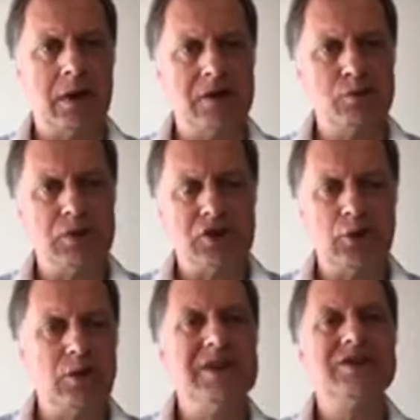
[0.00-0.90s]
And as we
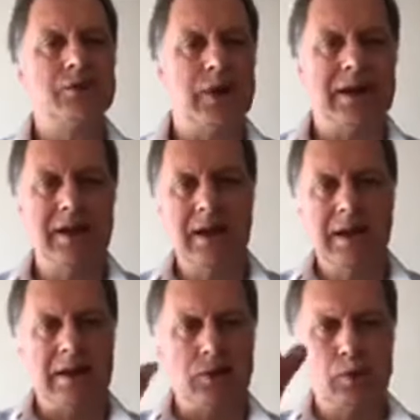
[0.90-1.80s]
tune into it,
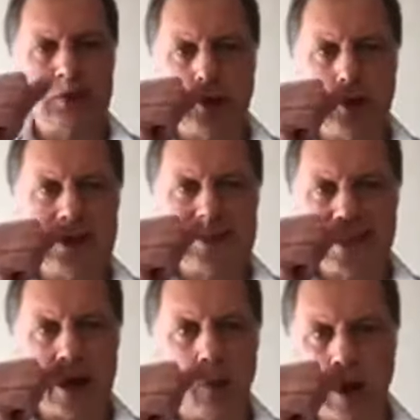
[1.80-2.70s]
as we tune
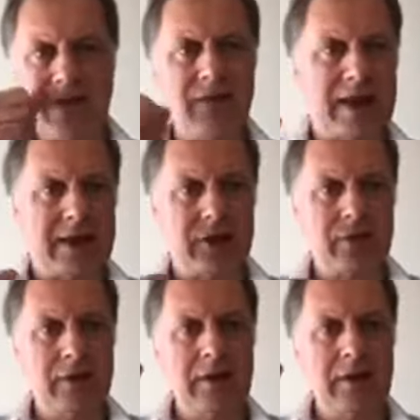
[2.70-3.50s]
into that wavelength,